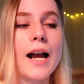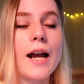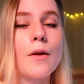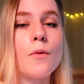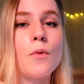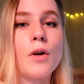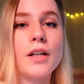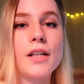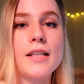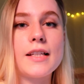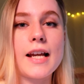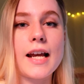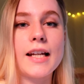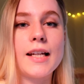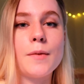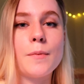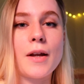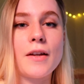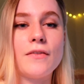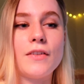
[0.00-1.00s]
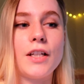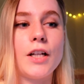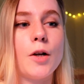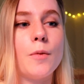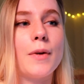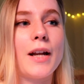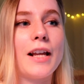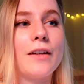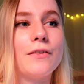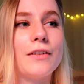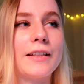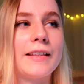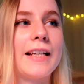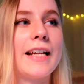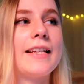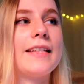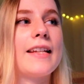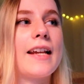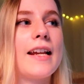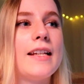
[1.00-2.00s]
I wanted to edit my video, but I
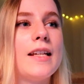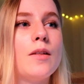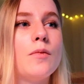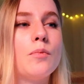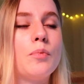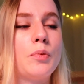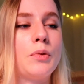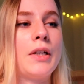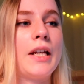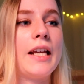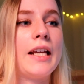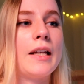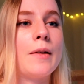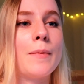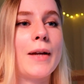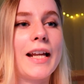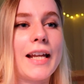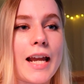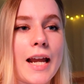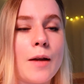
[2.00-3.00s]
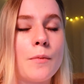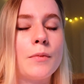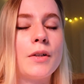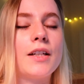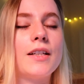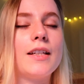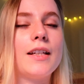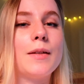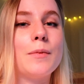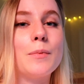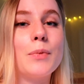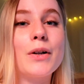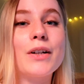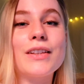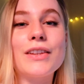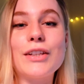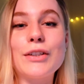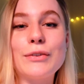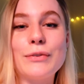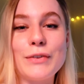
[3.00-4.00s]
realized I didn't bring my camera to
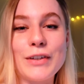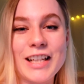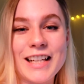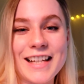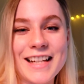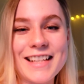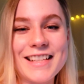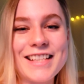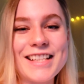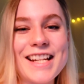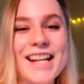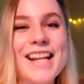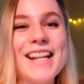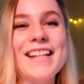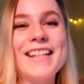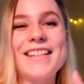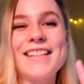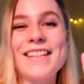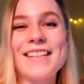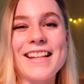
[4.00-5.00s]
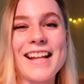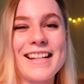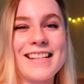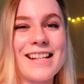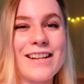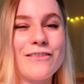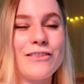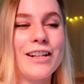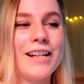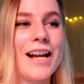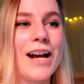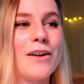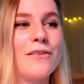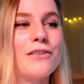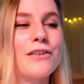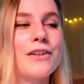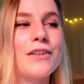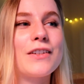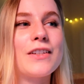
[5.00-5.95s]
import the footage, so that's not very helpful.